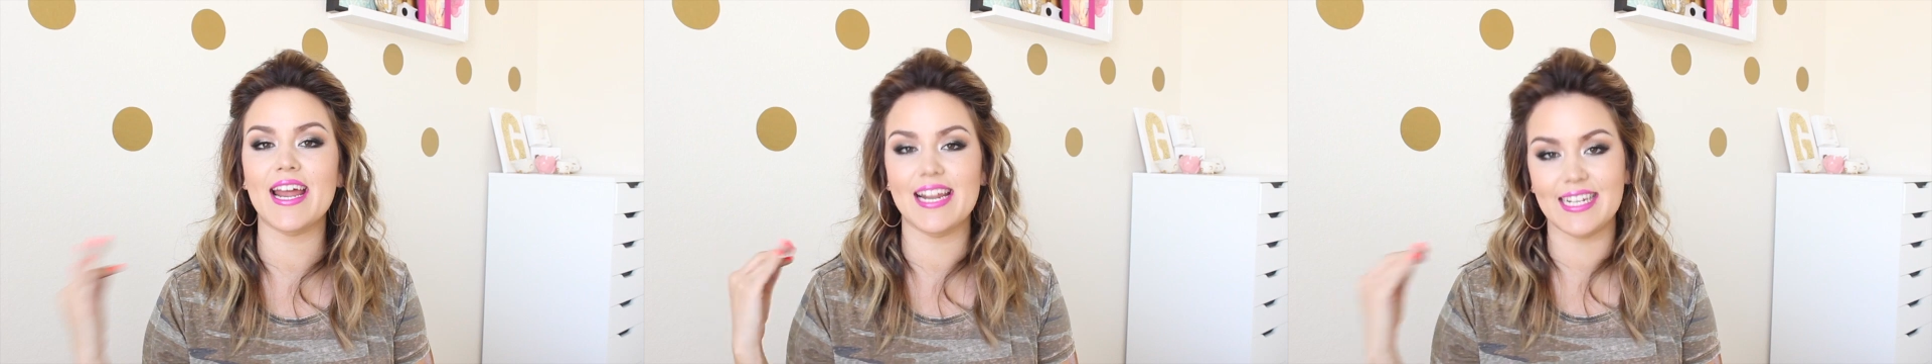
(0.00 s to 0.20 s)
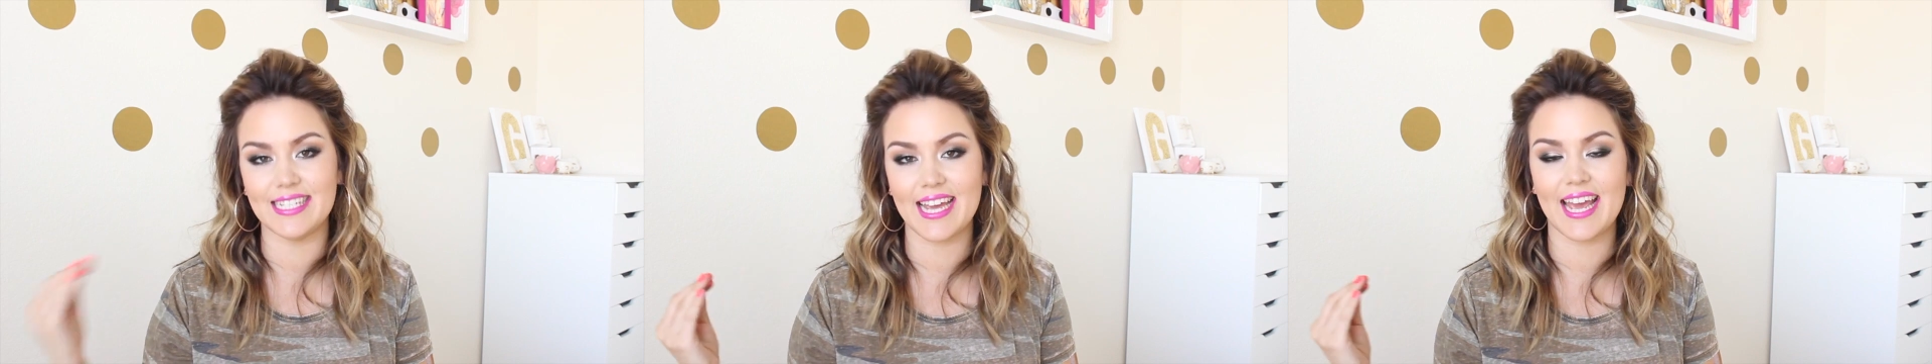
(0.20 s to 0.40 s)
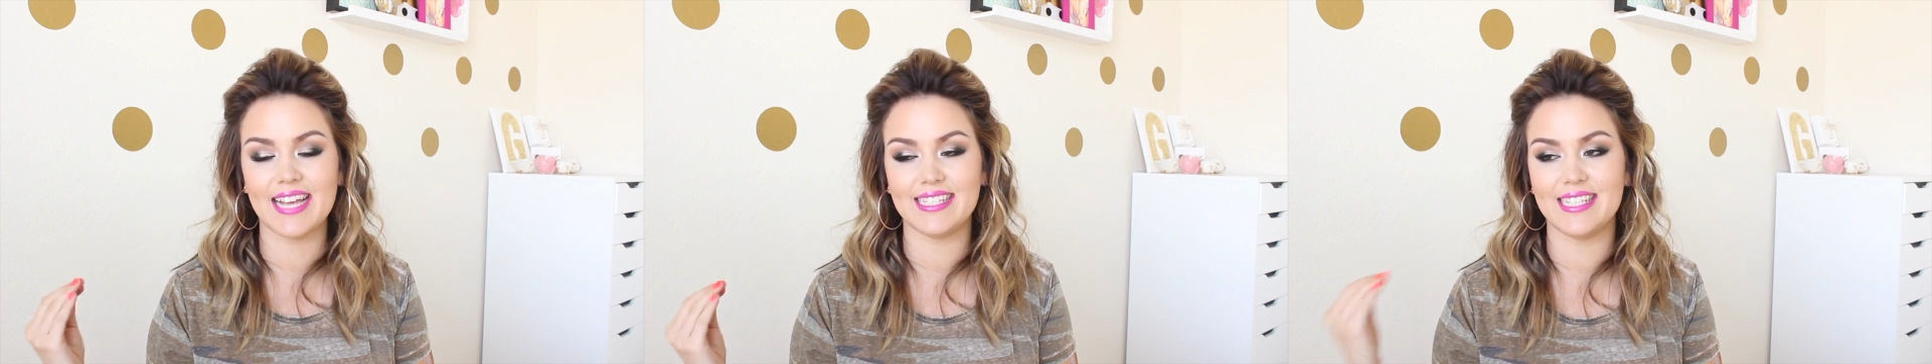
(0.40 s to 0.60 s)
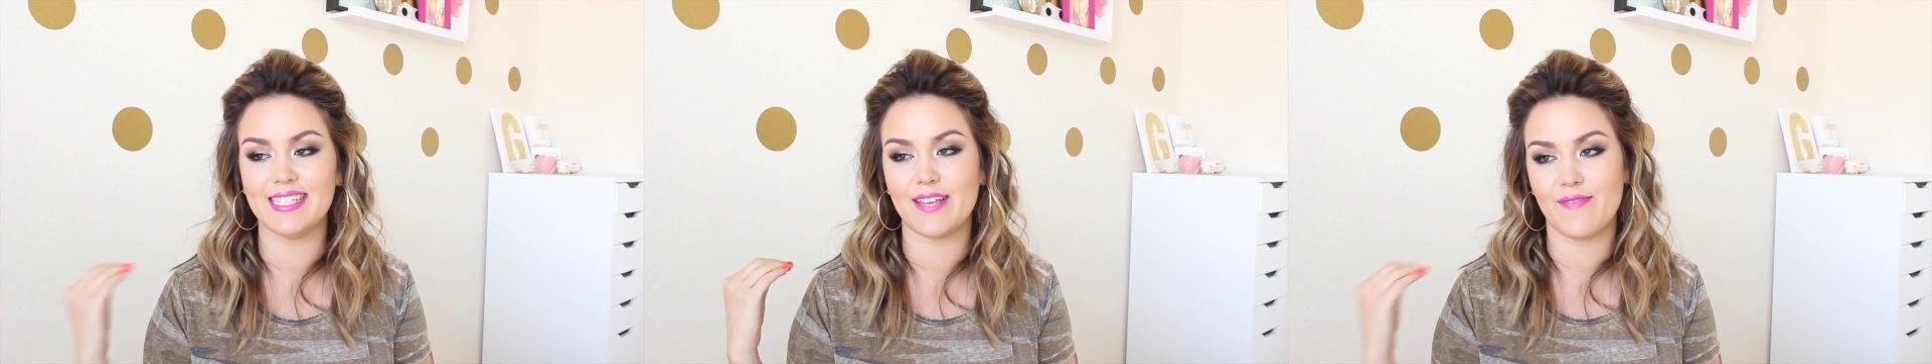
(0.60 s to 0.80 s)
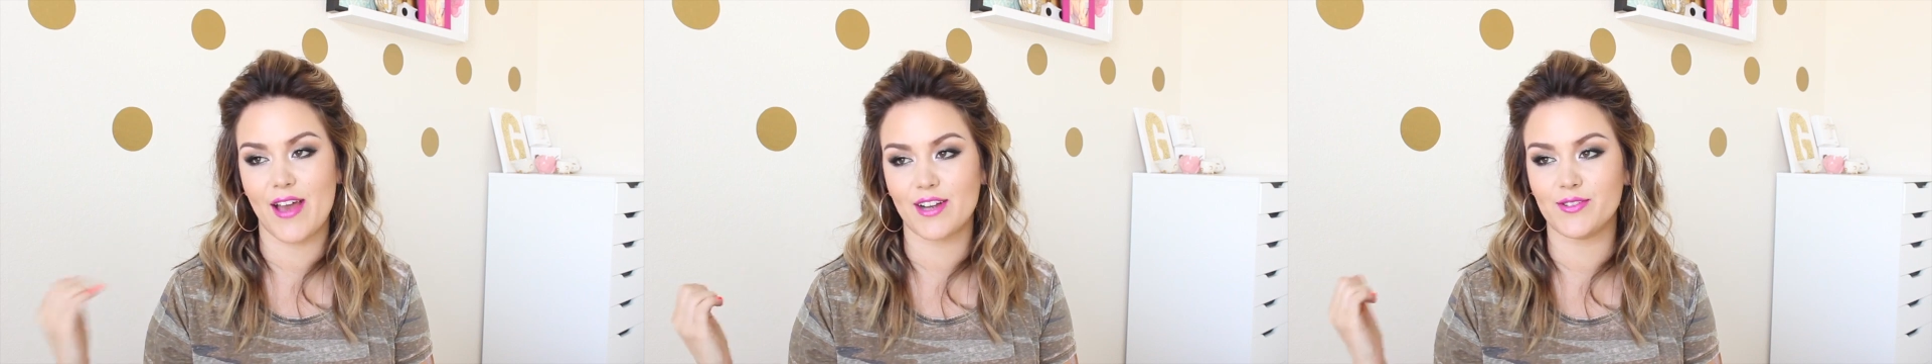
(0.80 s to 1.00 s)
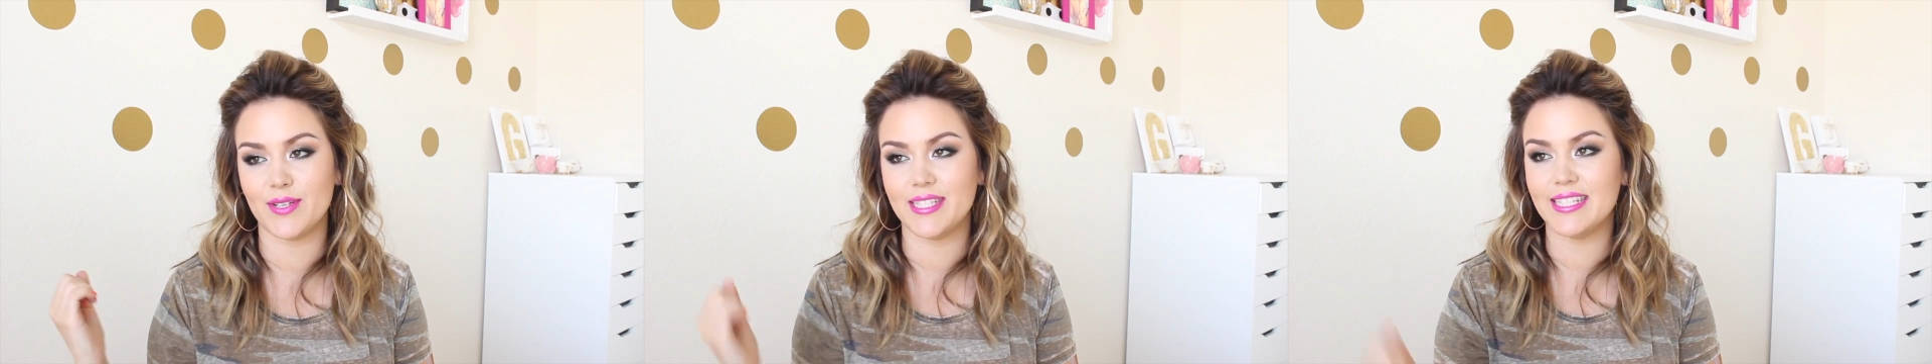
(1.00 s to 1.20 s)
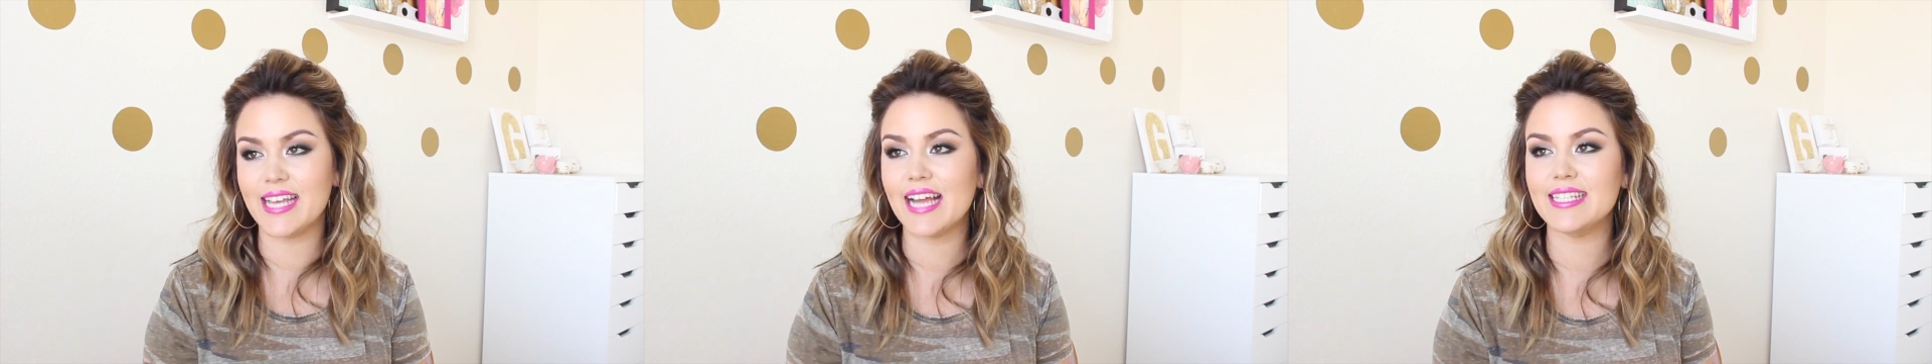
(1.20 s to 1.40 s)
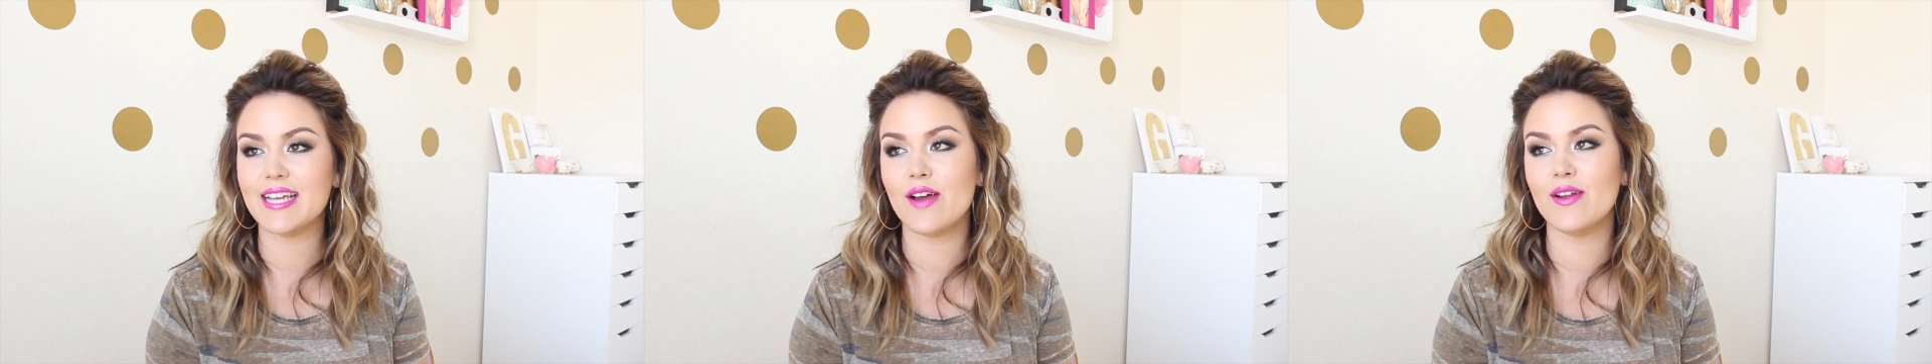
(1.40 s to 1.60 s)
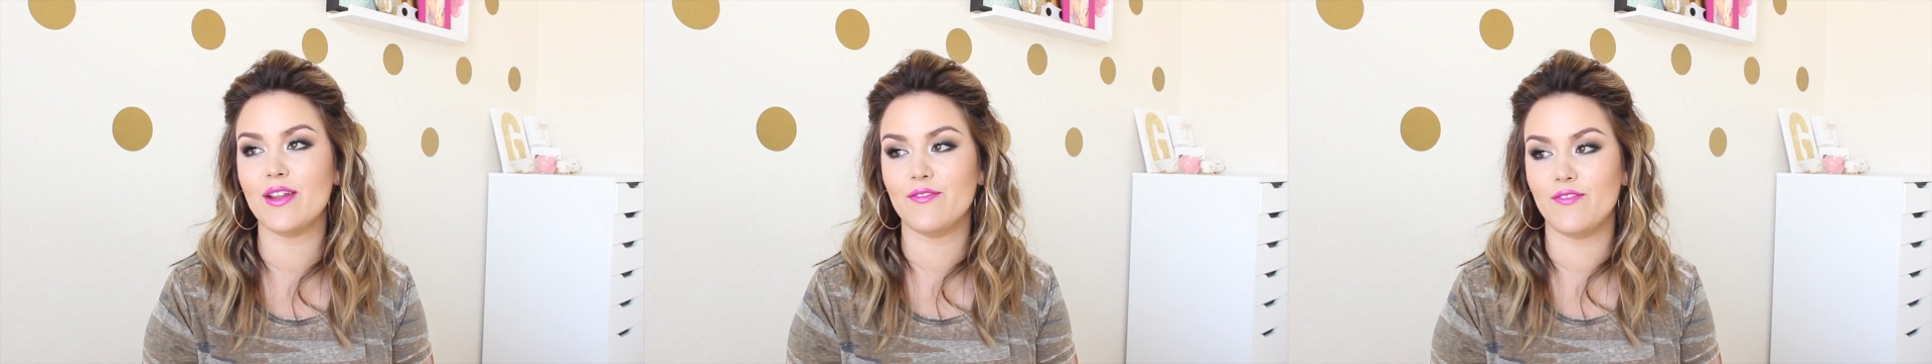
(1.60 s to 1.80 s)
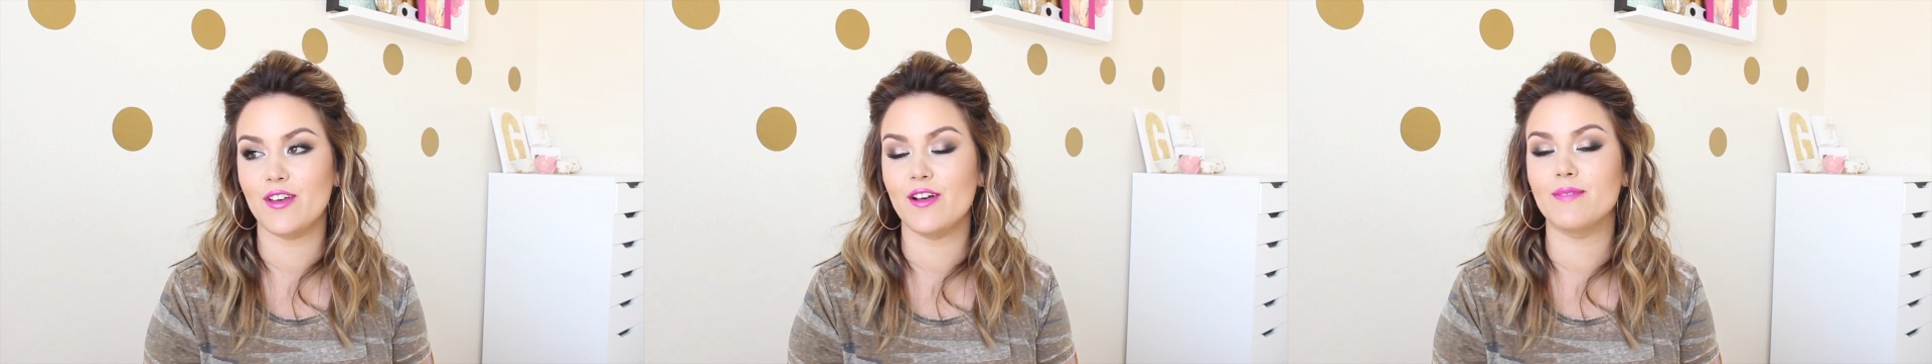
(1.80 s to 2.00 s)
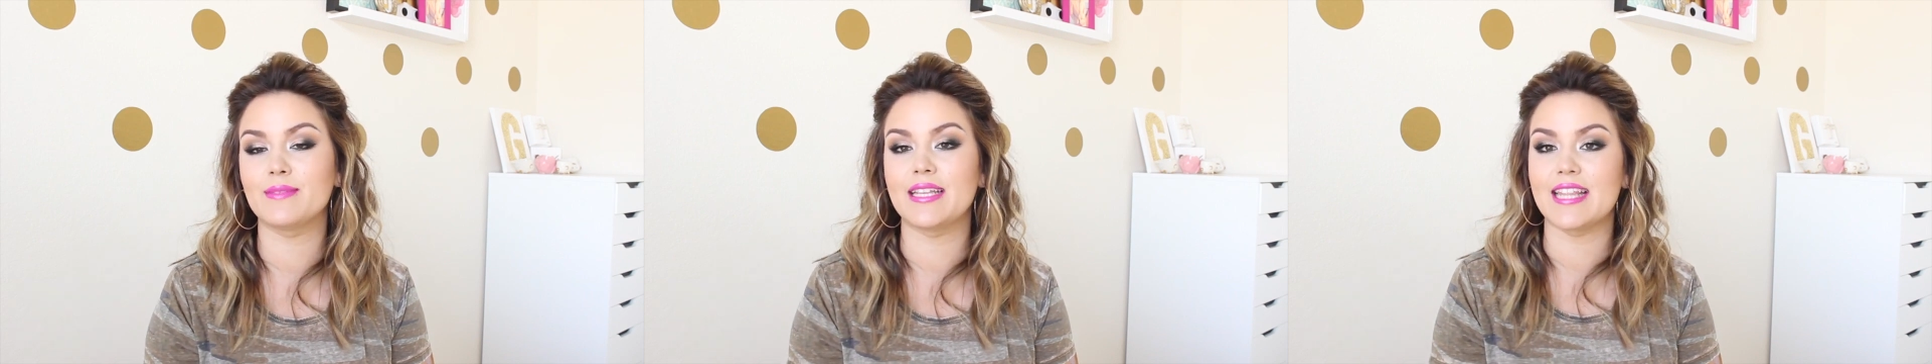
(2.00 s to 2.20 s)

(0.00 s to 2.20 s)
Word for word: and a day since I've actually sat down and filmed,